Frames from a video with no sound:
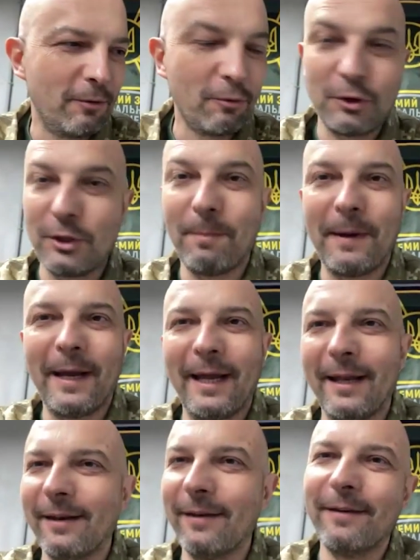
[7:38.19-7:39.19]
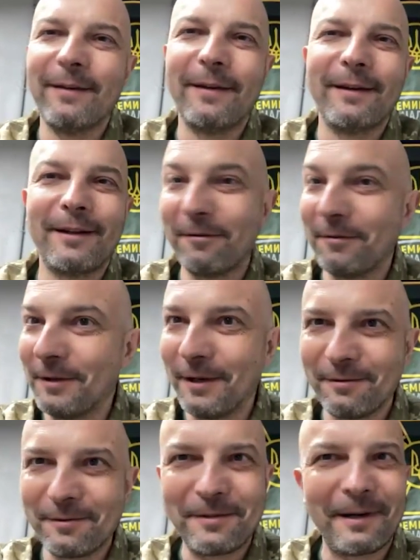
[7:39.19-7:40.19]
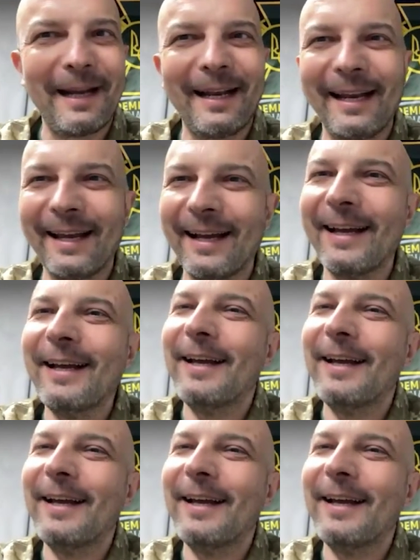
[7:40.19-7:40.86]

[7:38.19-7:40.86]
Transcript: to Japan, including Australia,